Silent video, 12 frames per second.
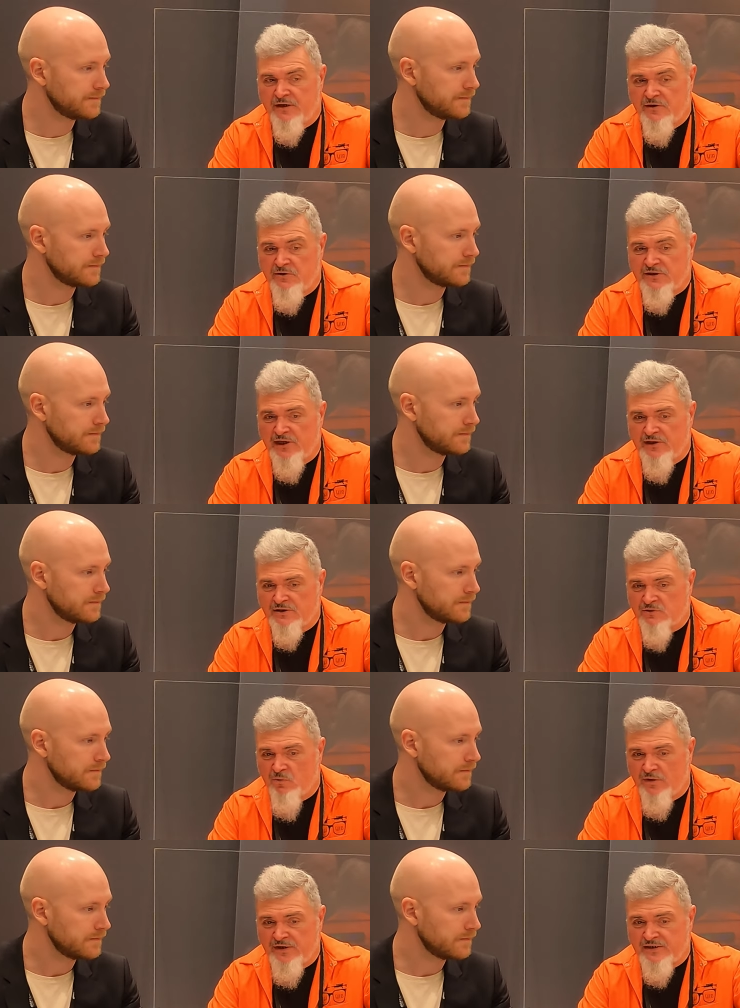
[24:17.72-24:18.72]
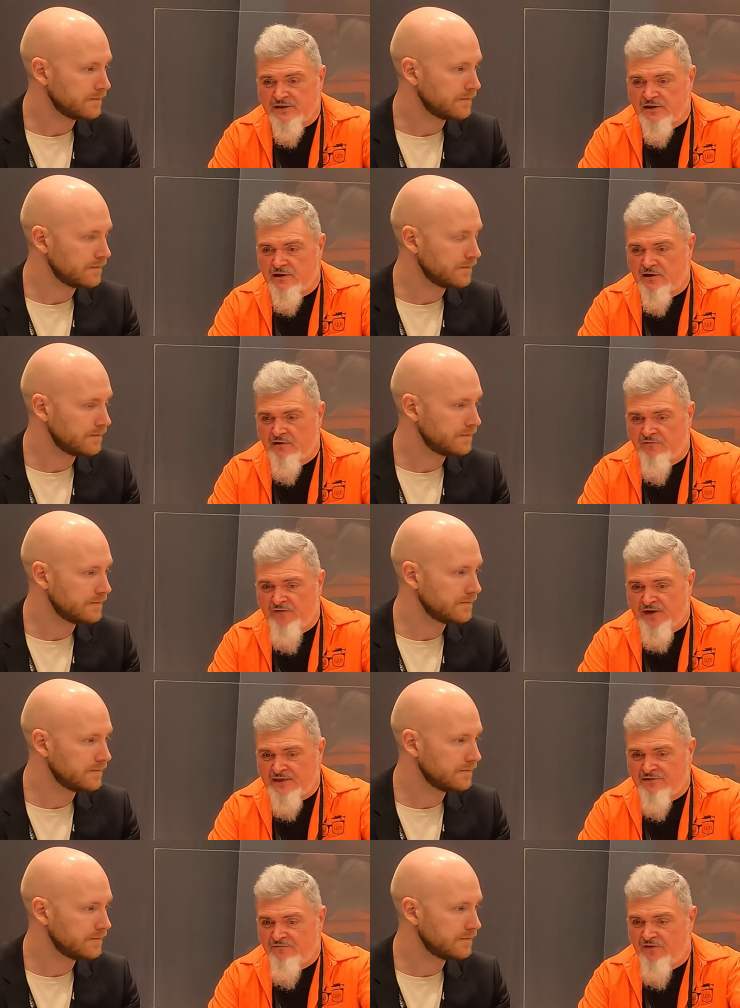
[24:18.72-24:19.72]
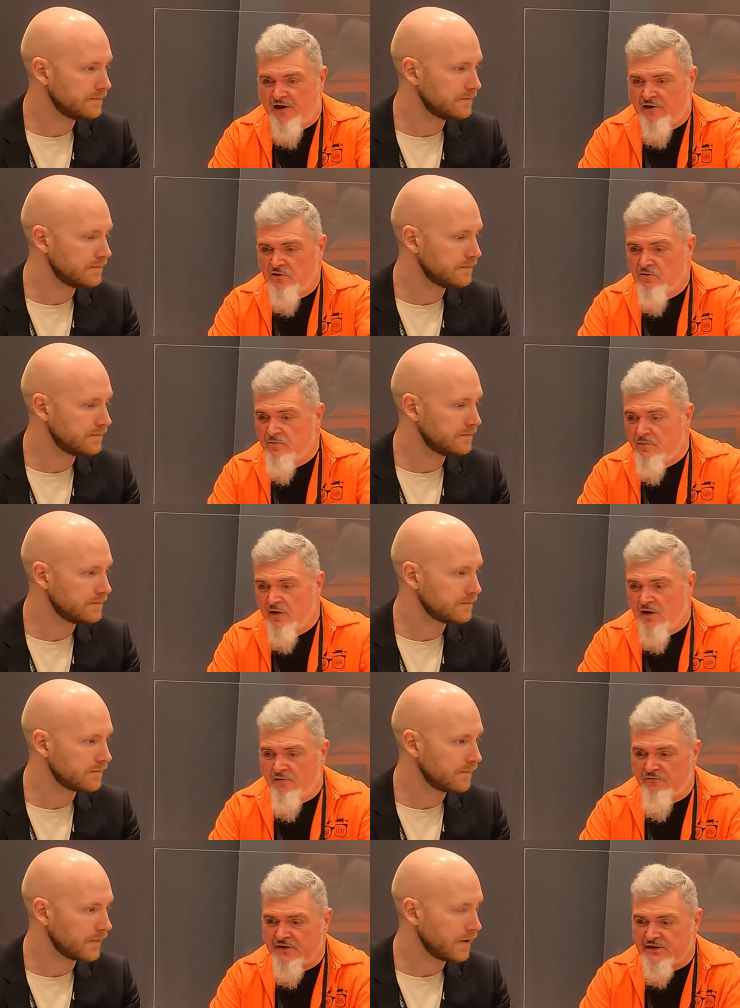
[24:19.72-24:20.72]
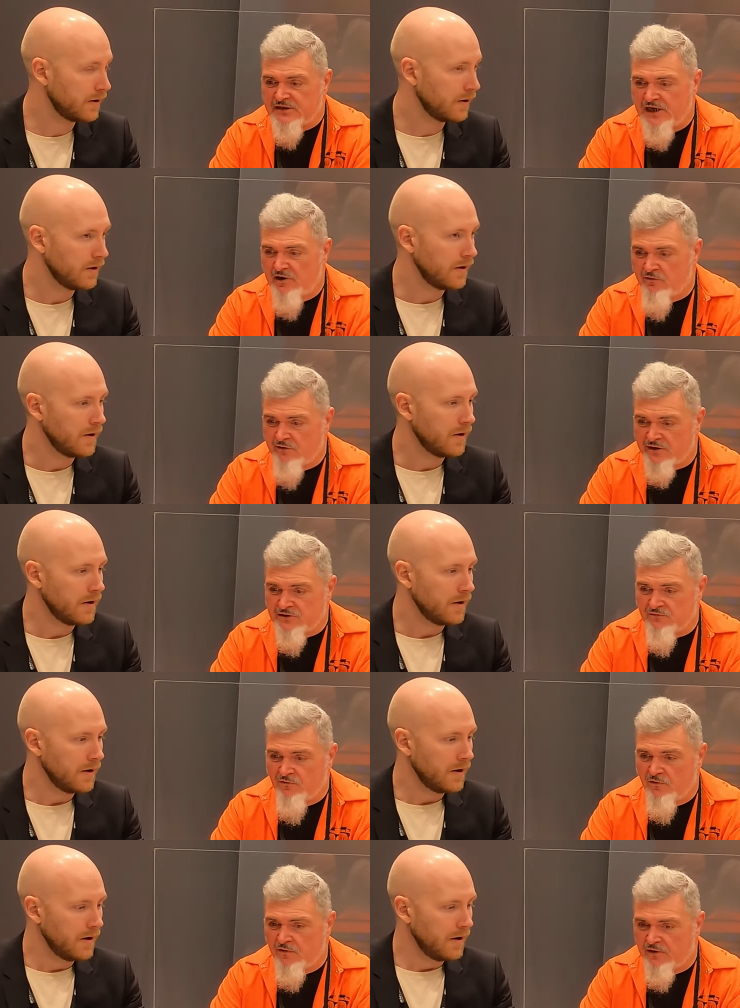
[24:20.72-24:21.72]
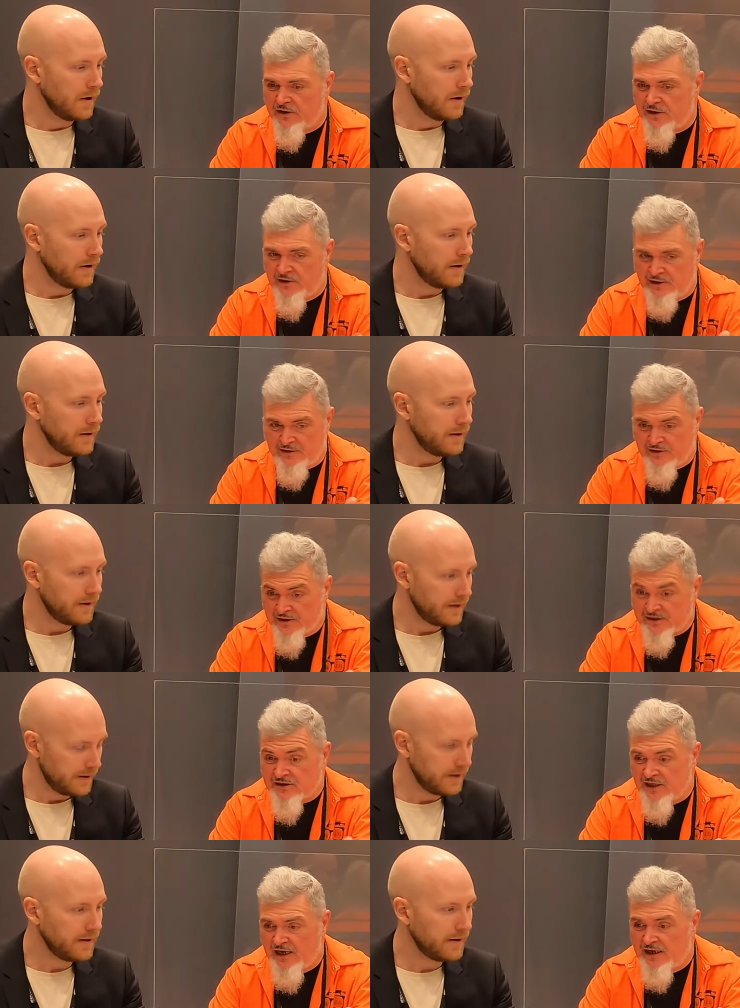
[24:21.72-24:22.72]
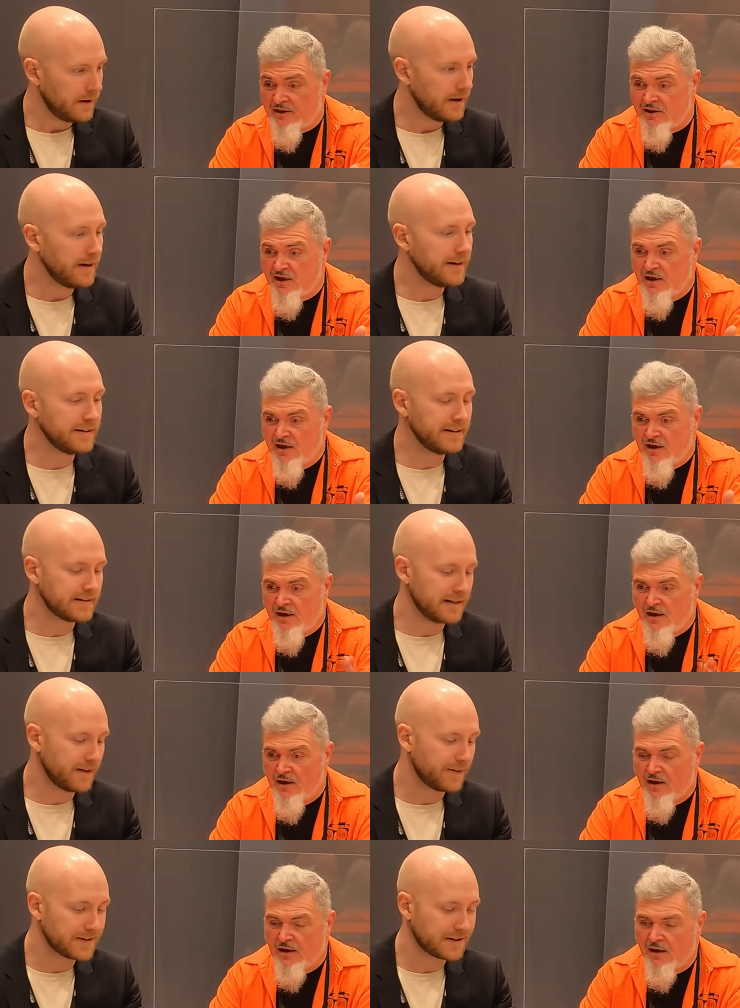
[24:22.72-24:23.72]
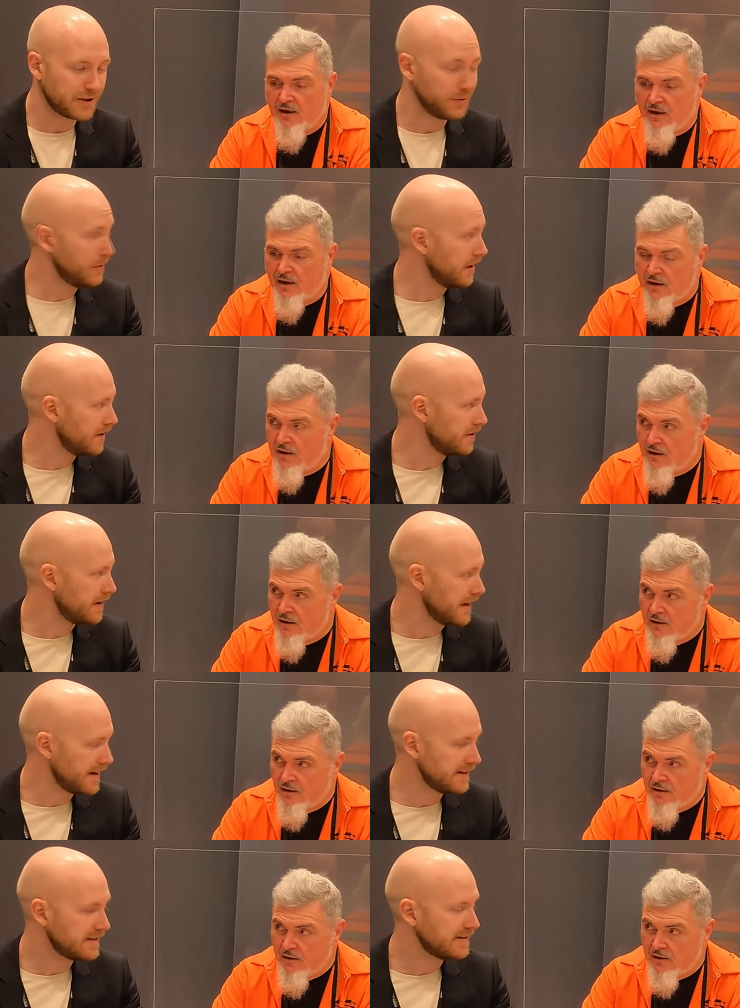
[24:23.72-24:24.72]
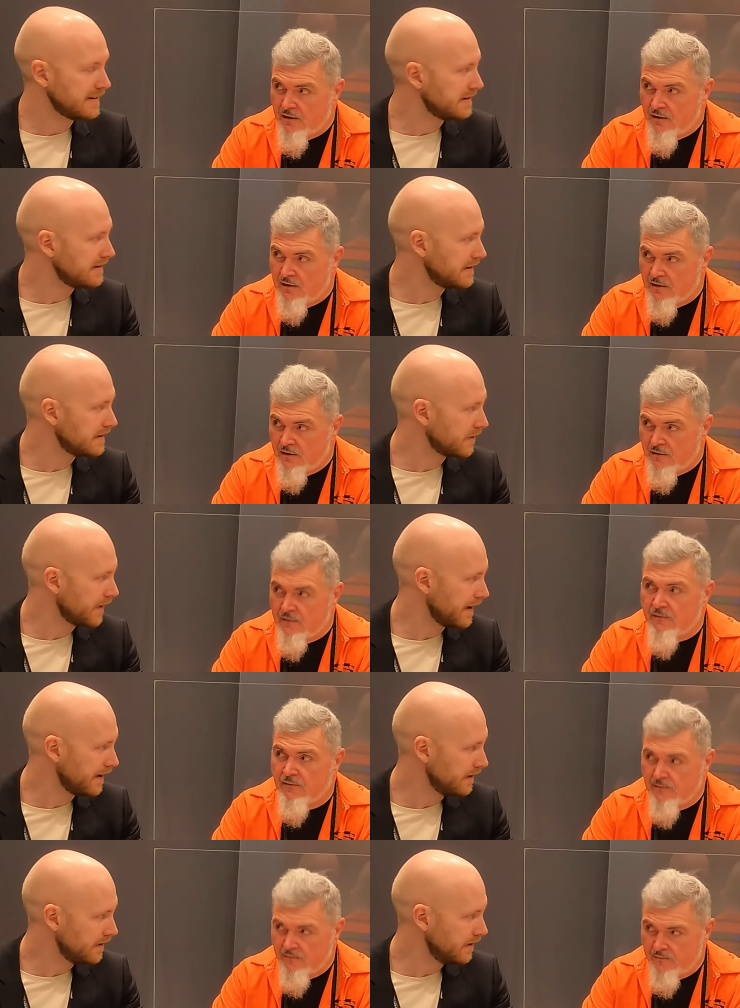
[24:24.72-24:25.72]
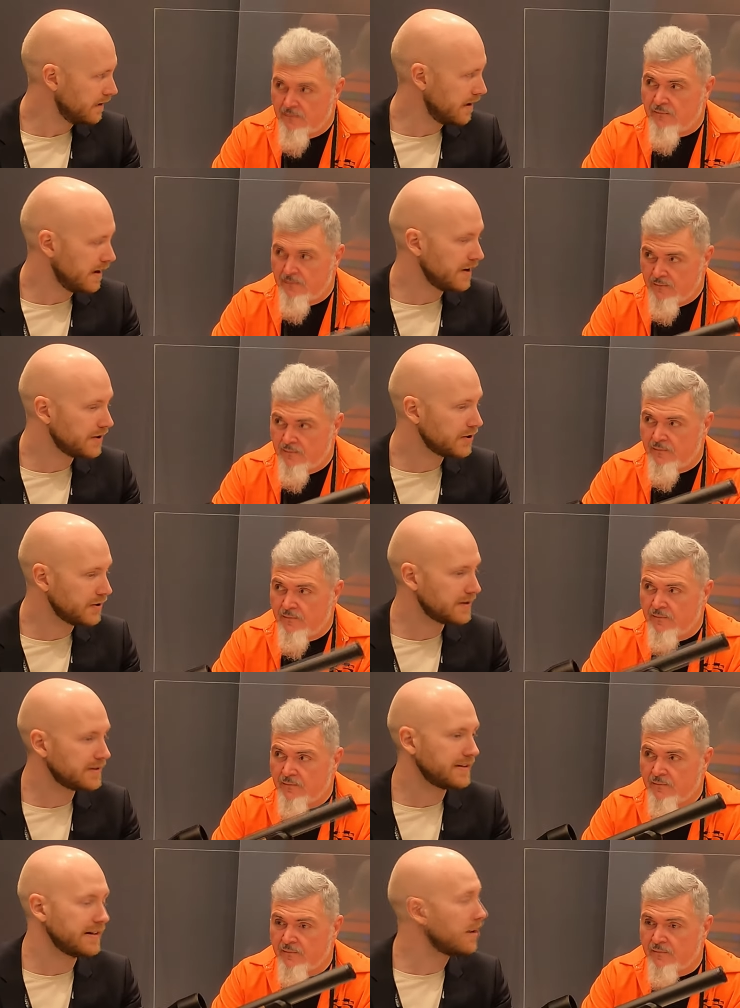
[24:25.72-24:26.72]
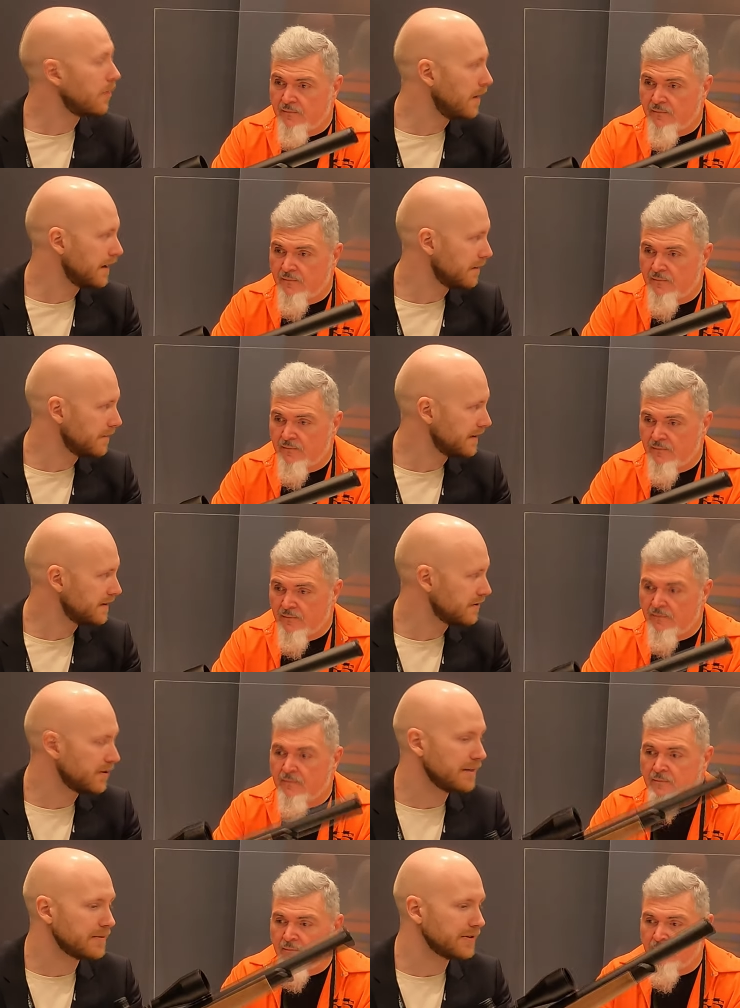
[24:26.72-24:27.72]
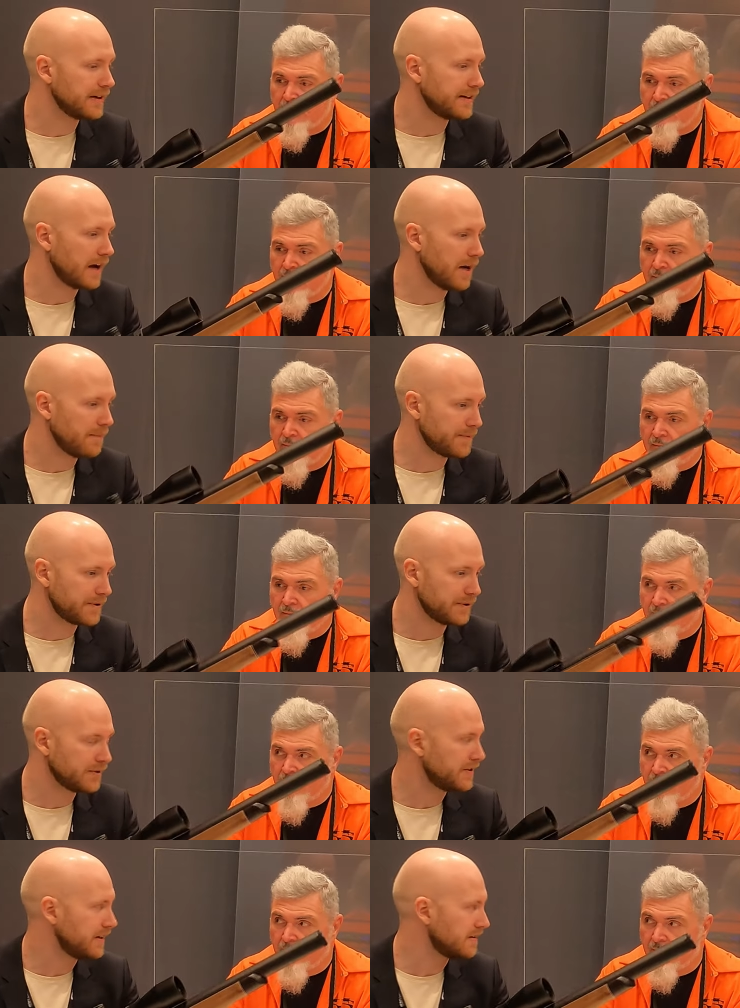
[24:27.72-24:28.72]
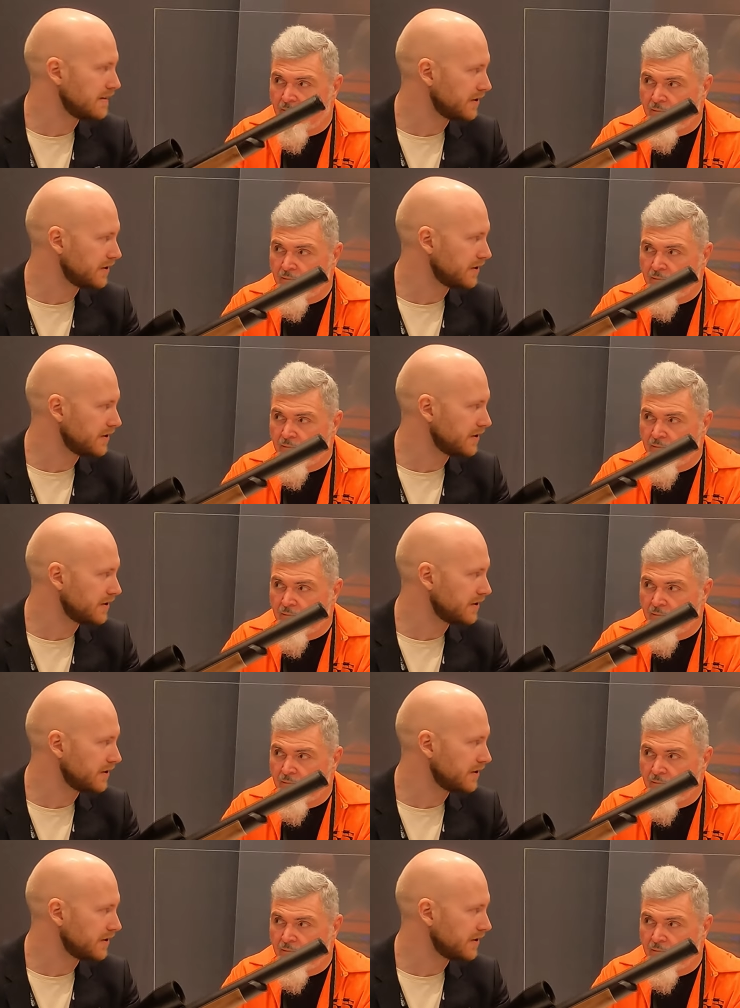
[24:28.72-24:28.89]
Speaker 1: can you tell us what is the effective volume of this air reservoir in in this length?
Speaker 2: In this length, it's 208 cc's of air. Uh, so it's still quite a bit. You're able to get up to 60